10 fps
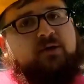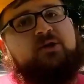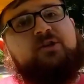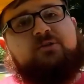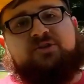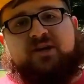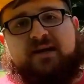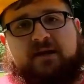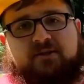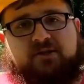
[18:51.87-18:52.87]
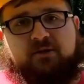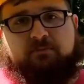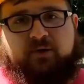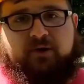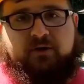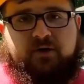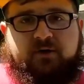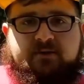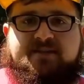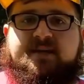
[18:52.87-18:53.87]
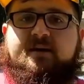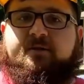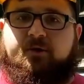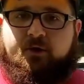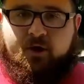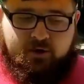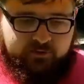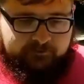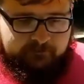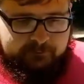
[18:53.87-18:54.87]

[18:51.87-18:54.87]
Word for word: Huge shout out to your book, Together Alone